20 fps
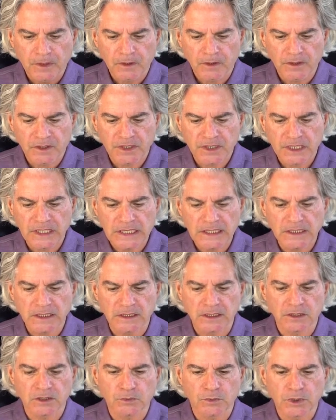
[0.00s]

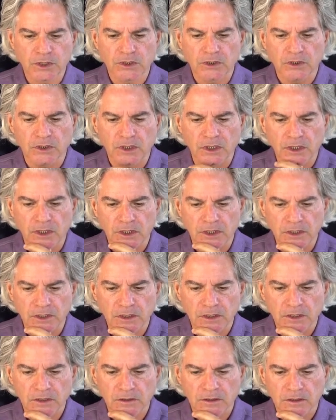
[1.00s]
sentence we are
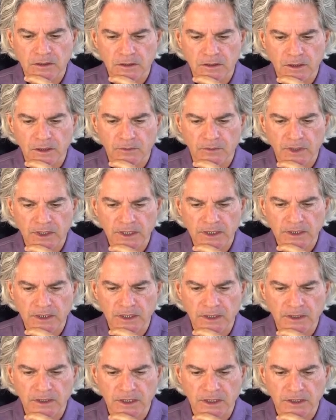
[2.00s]
on, and when I say
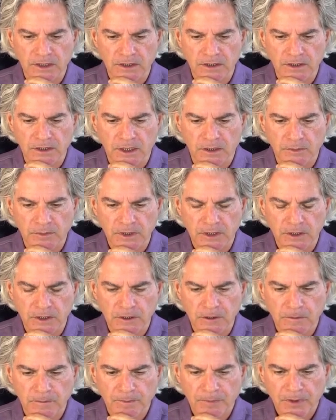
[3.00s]
sentence, I
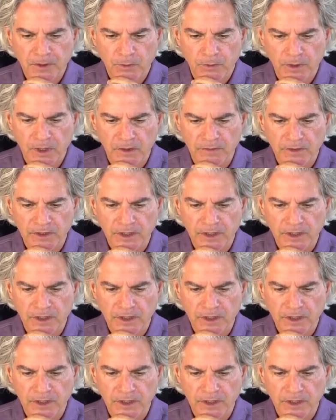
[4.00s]
mean we have a